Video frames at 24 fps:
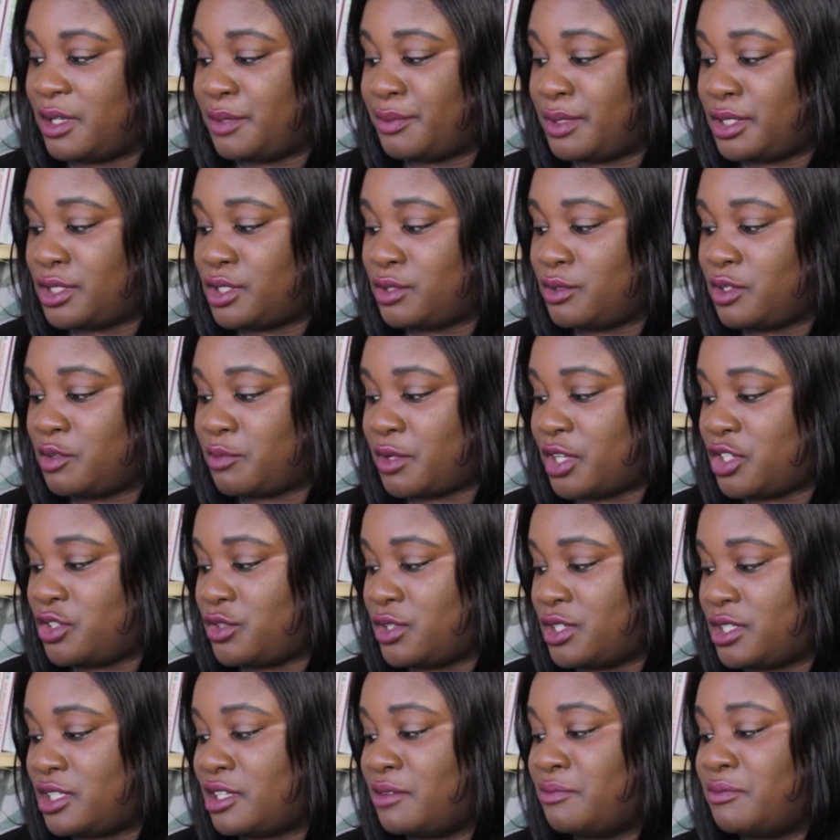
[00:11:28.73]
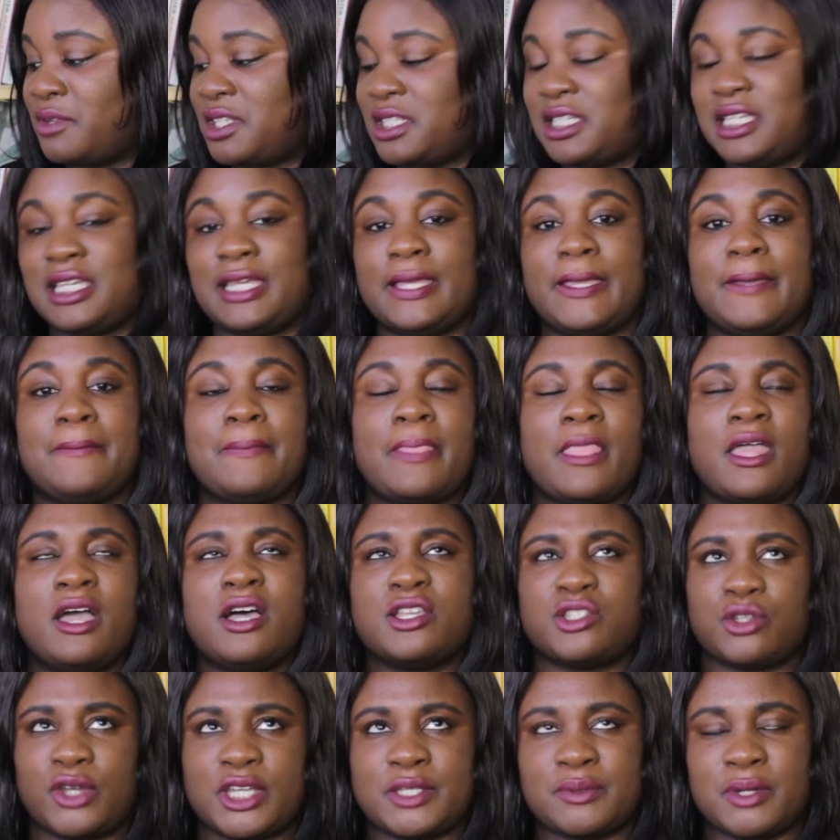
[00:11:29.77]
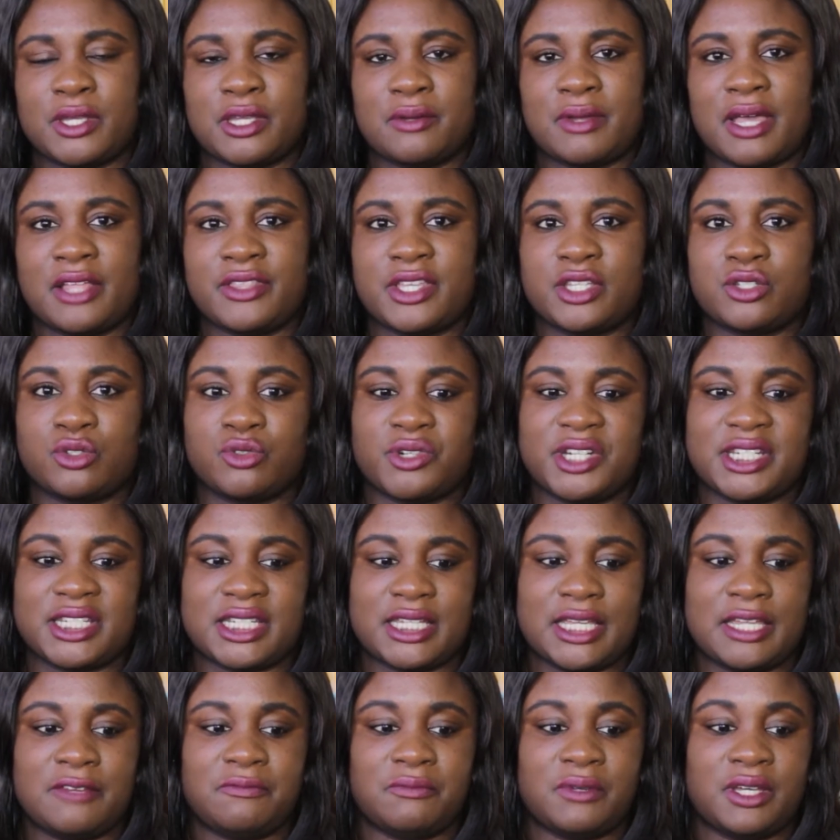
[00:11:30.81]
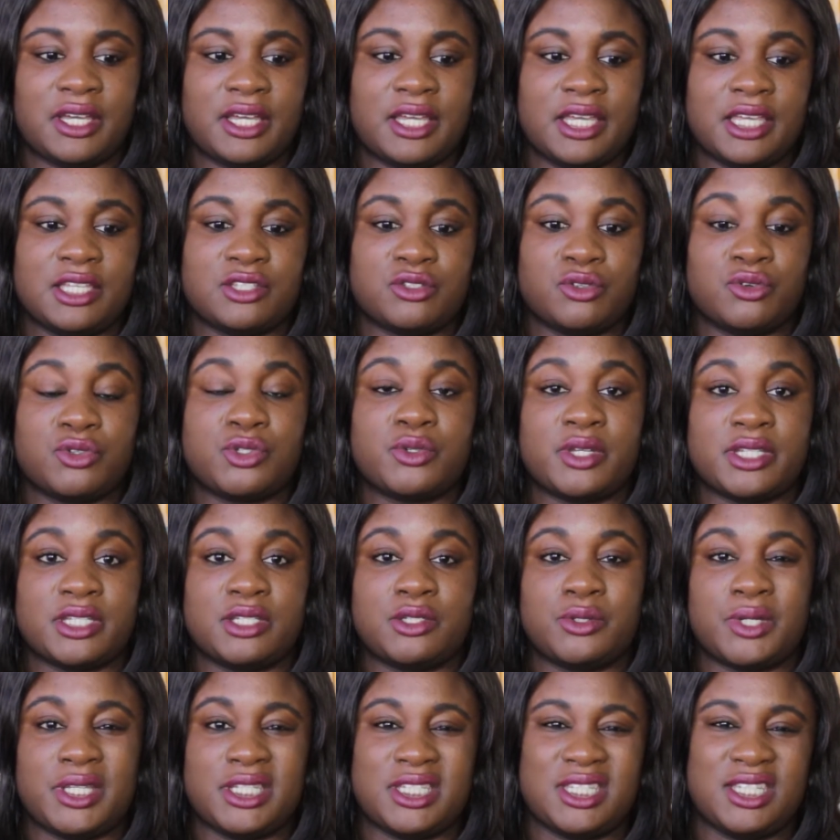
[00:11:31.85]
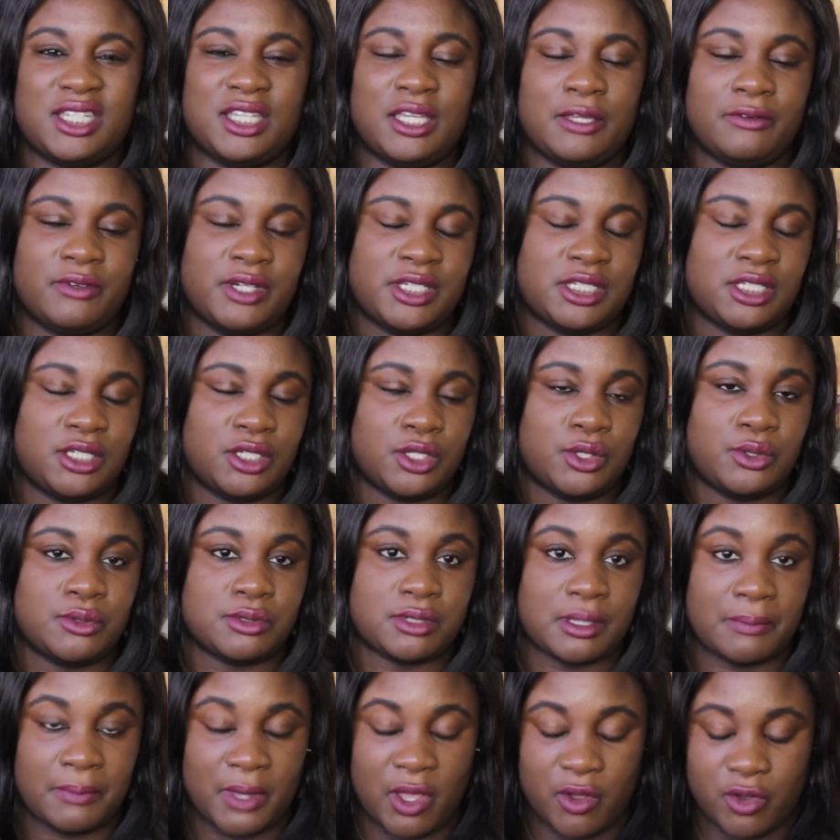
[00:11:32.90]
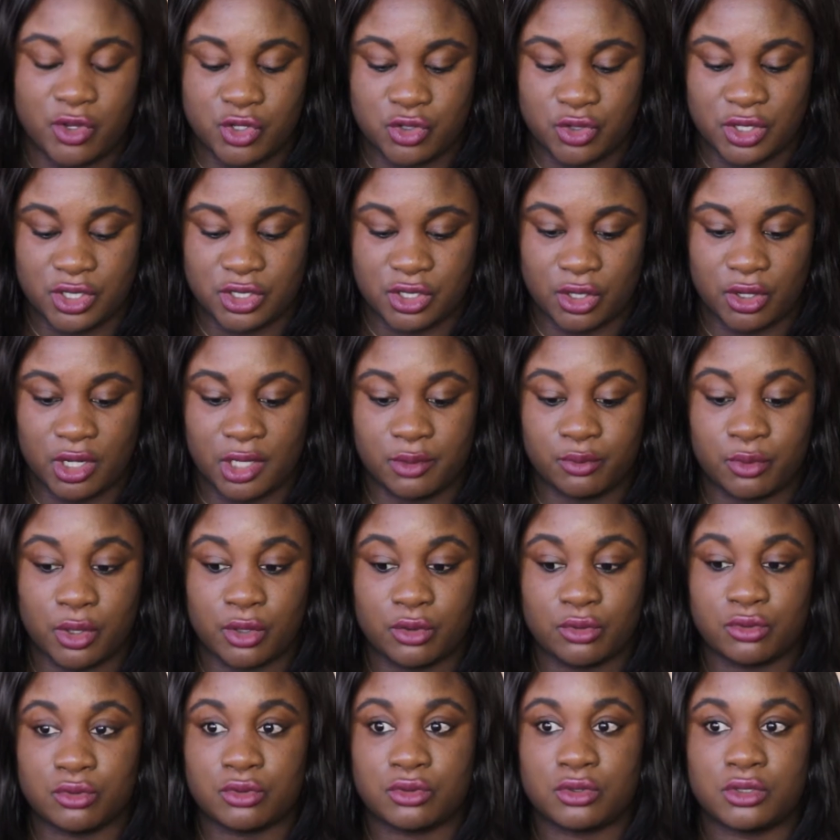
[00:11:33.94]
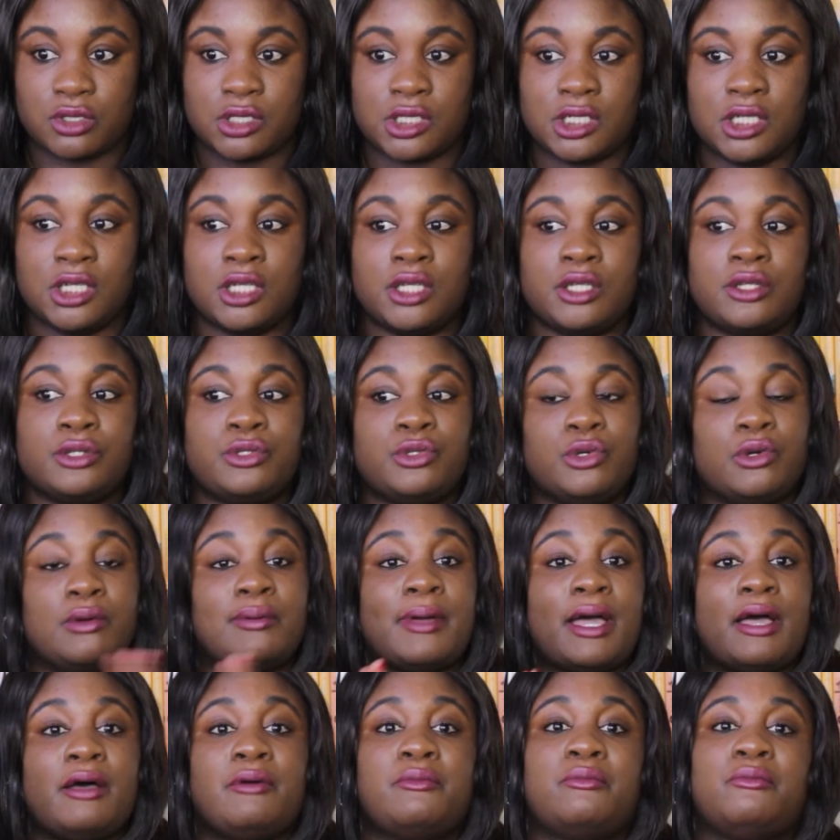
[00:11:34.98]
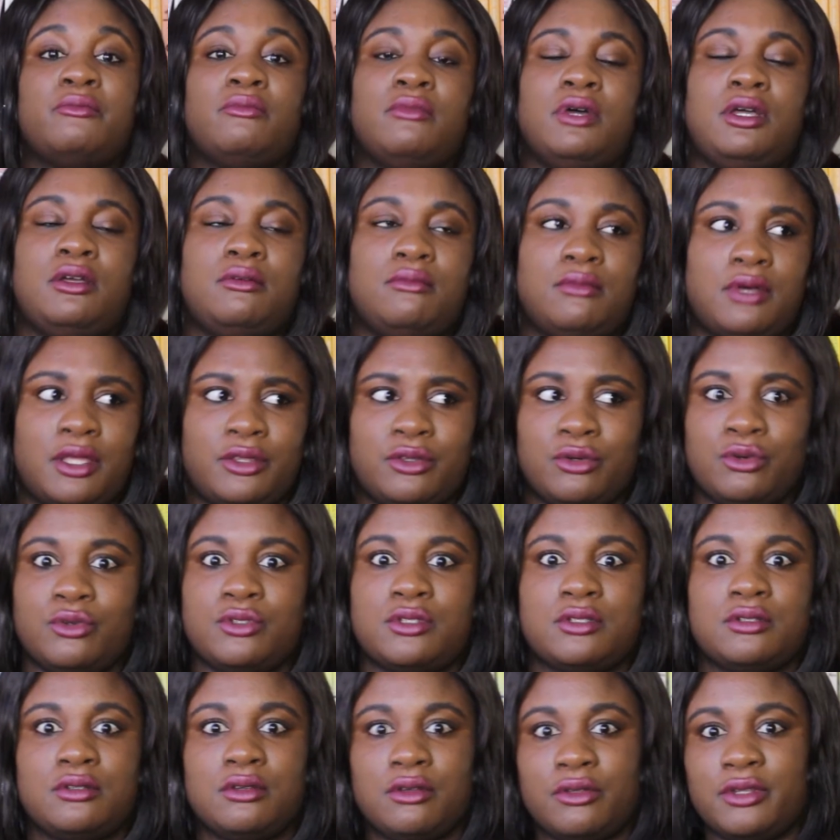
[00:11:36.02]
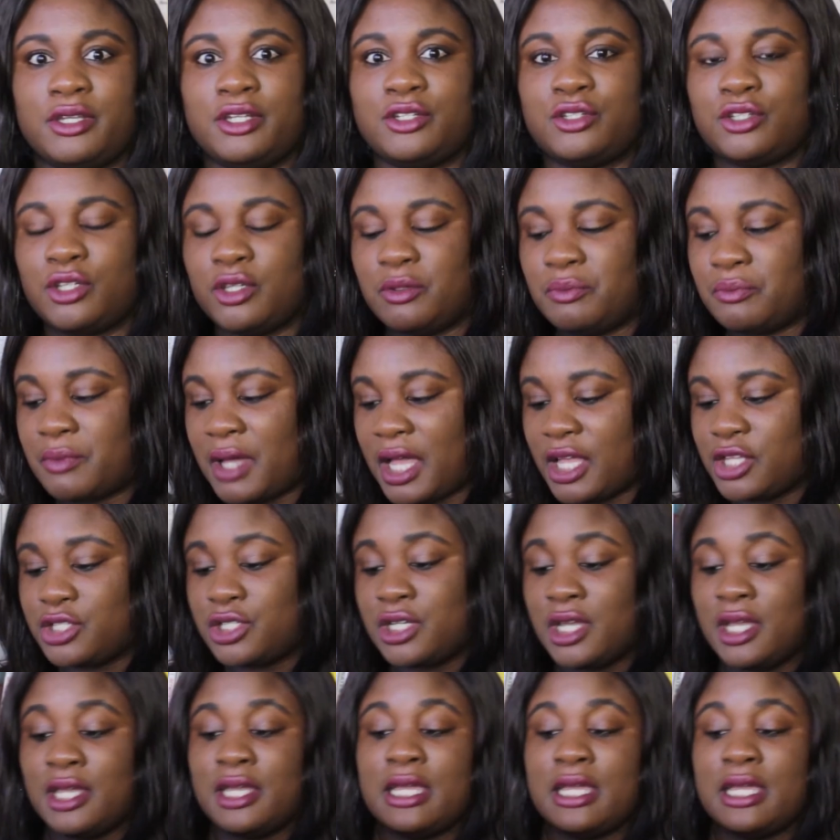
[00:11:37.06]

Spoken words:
Made Me Do It by Tristan Mathieu. So I spoke about this already in my sort of 2020 reading goals and poetry, so I won't talk about my thoughts on it too much.